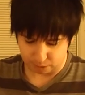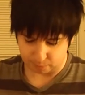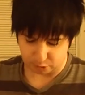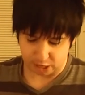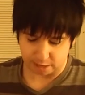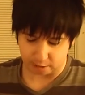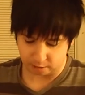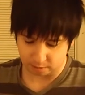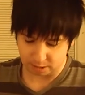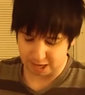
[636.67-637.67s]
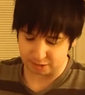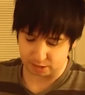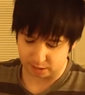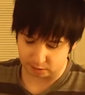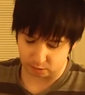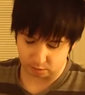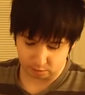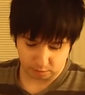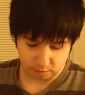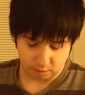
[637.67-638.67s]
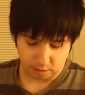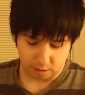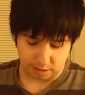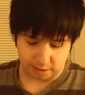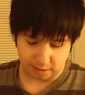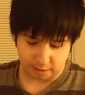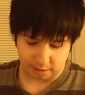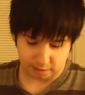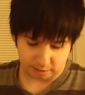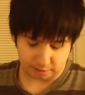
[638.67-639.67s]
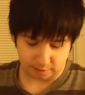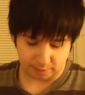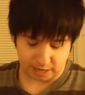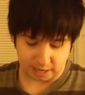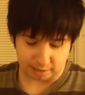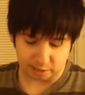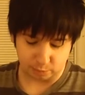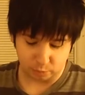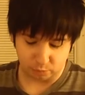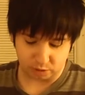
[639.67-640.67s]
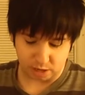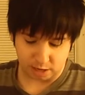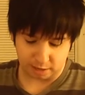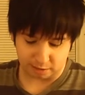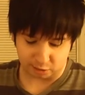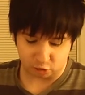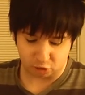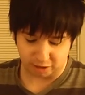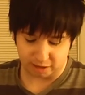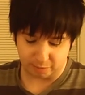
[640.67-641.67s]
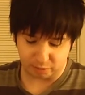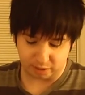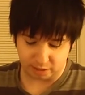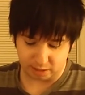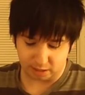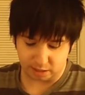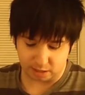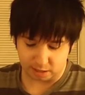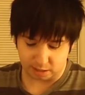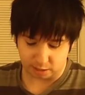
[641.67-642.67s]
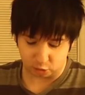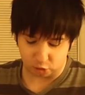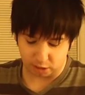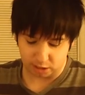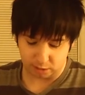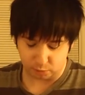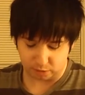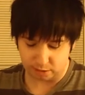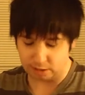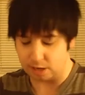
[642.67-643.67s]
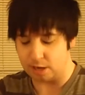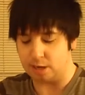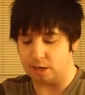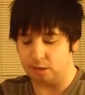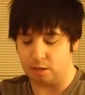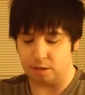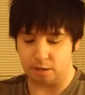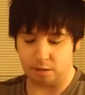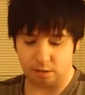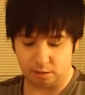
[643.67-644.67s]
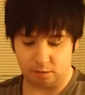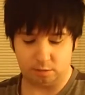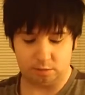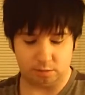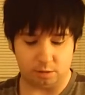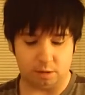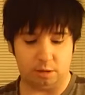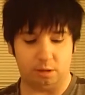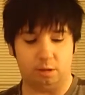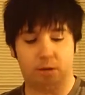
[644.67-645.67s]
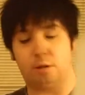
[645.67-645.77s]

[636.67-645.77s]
pretty much high signs. And the Aries moon sign is extremely high. Like, it's like,